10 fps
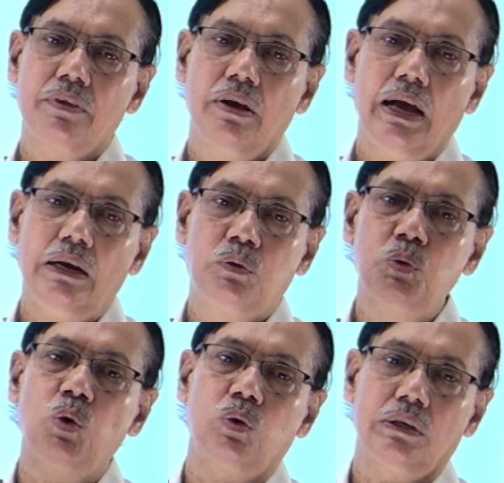and 2
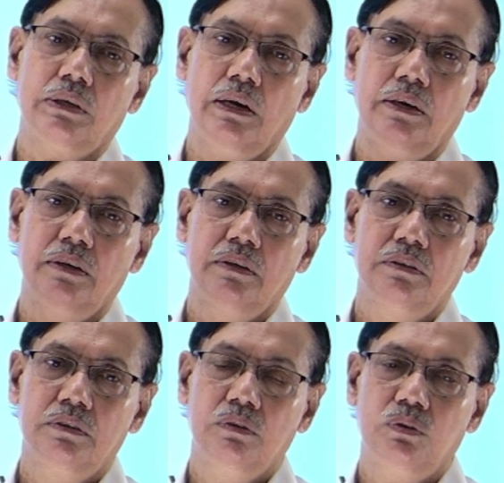rotational.
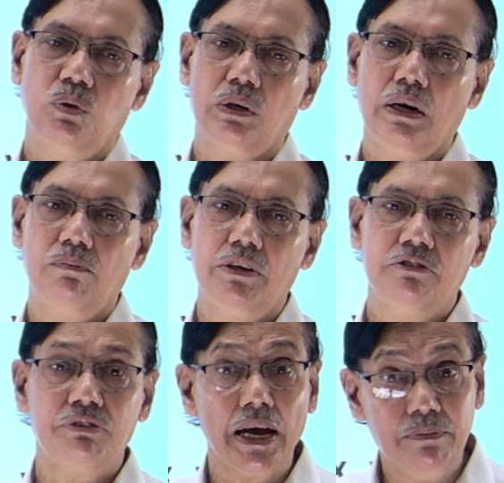So, total number is
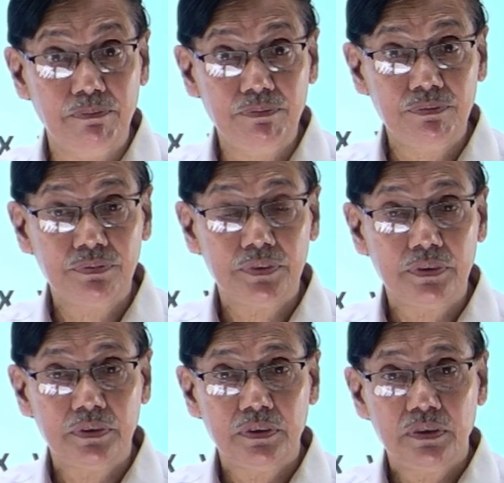5.
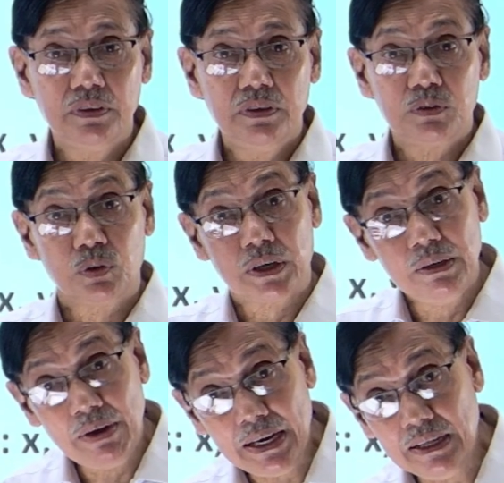So,
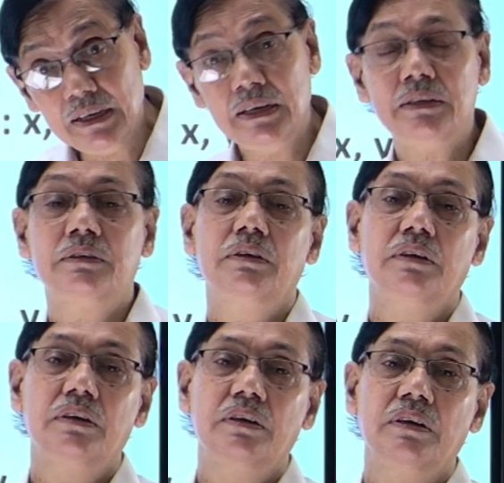remaining is
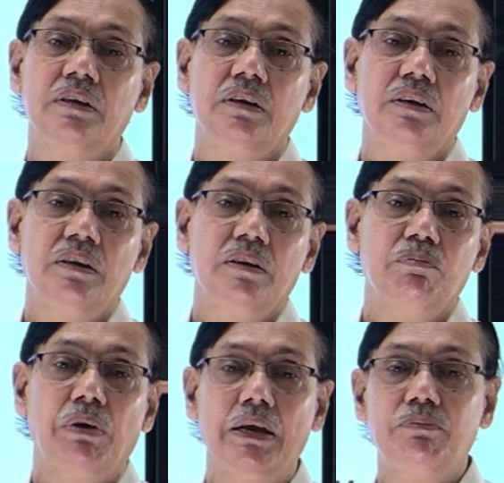
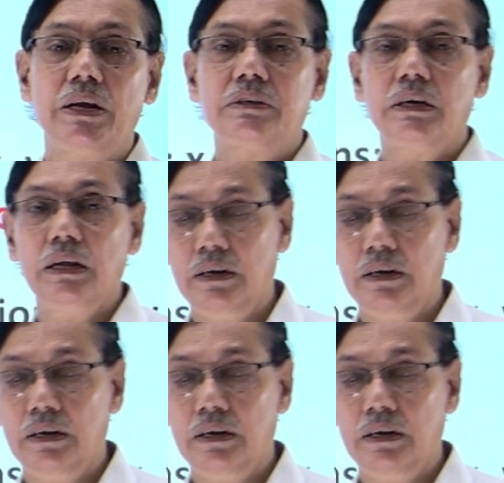vibrational